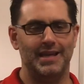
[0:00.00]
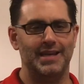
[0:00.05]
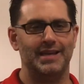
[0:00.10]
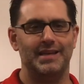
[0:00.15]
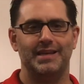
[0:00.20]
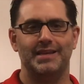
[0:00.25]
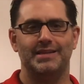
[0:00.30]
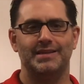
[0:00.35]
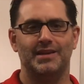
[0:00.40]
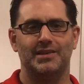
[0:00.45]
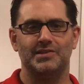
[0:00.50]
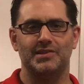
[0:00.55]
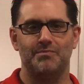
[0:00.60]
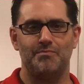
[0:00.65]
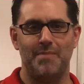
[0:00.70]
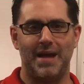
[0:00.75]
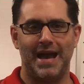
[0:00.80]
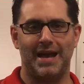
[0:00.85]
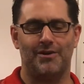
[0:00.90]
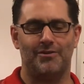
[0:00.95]
It
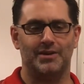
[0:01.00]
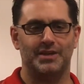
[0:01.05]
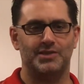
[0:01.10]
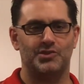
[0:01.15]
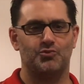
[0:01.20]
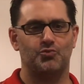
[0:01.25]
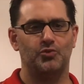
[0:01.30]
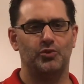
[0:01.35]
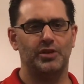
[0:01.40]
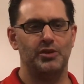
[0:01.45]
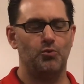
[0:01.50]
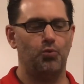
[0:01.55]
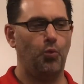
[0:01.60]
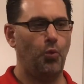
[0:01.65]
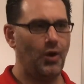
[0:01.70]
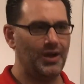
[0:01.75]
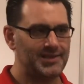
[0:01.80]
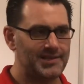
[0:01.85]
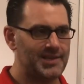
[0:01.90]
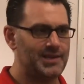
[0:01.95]
doesn't matter. It's really
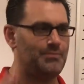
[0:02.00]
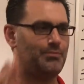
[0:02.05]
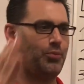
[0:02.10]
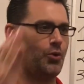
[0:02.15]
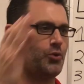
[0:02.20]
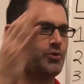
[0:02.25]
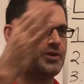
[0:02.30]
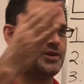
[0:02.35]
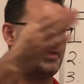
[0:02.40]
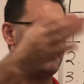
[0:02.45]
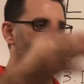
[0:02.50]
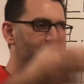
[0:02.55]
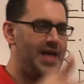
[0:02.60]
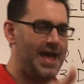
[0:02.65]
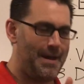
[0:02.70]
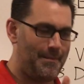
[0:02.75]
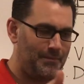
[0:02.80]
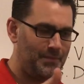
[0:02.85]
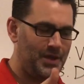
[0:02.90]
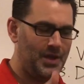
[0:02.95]
what's important to
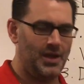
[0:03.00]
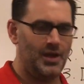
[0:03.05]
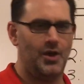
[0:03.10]
them.